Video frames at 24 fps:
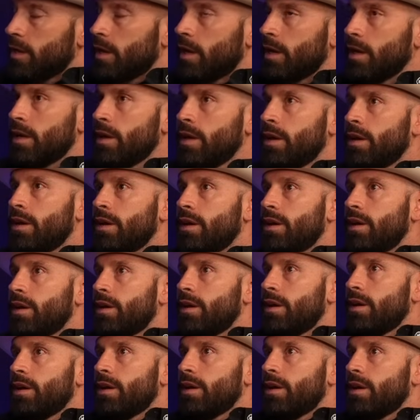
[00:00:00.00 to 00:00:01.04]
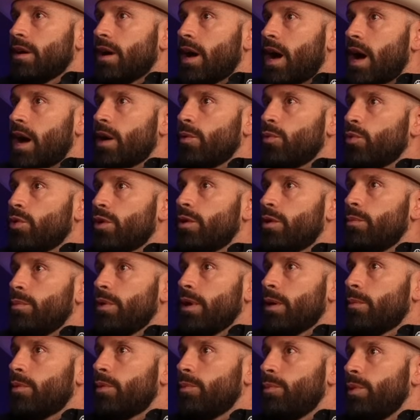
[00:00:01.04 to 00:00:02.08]
Like, I wouldn't
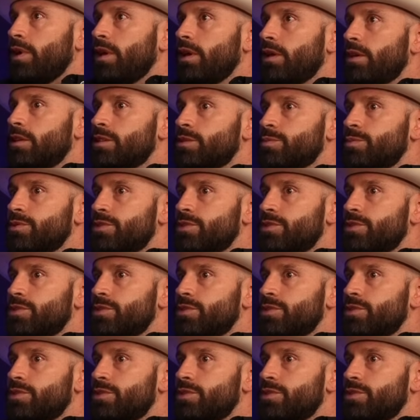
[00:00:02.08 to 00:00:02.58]
be able to be in this